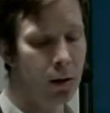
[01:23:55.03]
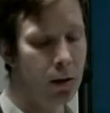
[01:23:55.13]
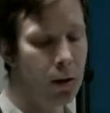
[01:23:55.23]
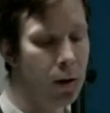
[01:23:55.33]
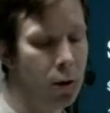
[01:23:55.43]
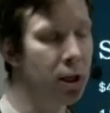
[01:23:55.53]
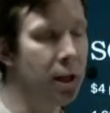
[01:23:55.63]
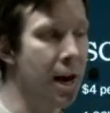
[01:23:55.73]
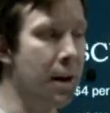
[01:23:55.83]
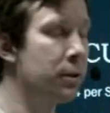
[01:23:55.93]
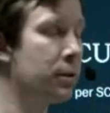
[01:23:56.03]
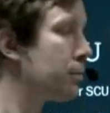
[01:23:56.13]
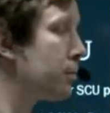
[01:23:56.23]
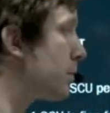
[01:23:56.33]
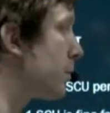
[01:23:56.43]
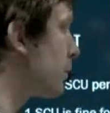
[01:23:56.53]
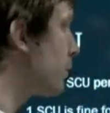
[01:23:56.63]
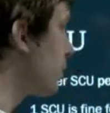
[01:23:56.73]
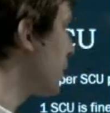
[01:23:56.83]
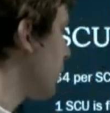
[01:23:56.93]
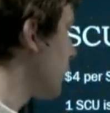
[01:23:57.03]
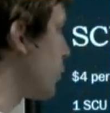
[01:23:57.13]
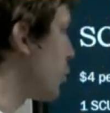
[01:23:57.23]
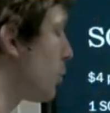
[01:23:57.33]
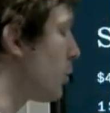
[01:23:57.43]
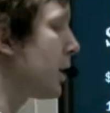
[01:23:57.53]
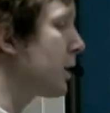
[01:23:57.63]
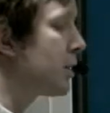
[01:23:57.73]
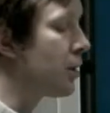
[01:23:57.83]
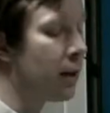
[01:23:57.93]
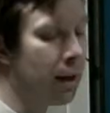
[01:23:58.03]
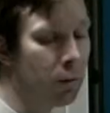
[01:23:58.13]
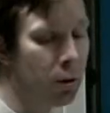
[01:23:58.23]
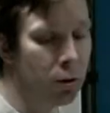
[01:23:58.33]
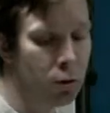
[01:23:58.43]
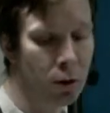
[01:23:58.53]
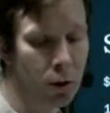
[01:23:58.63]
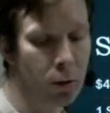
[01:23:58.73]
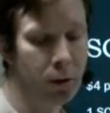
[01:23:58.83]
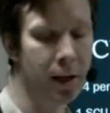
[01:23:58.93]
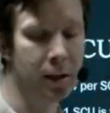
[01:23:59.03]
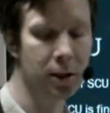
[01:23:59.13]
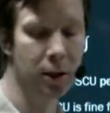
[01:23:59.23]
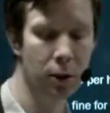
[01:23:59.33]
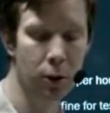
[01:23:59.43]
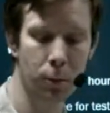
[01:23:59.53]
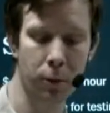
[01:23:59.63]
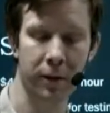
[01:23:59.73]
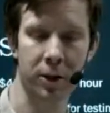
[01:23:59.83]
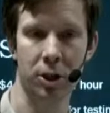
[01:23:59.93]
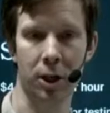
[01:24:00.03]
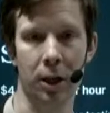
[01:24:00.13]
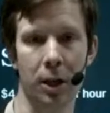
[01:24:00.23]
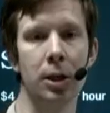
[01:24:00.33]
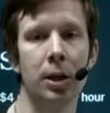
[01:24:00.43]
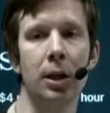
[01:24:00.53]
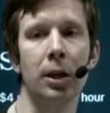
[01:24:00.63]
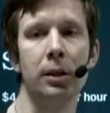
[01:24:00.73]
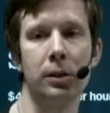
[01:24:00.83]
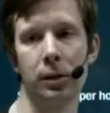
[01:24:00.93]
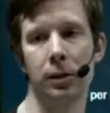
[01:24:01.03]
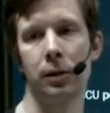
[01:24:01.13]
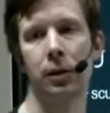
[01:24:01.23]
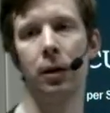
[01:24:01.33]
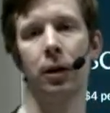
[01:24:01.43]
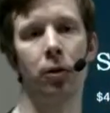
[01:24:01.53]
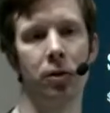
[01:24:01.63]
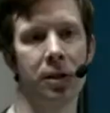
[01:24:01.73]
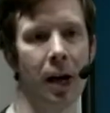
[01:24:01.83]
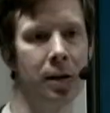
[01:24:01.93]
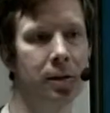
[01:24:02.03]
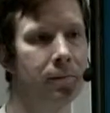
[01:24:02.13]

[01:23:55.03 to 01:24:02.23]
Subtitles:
Logic apps for doing time-controlled SCU provisioning is a godsend.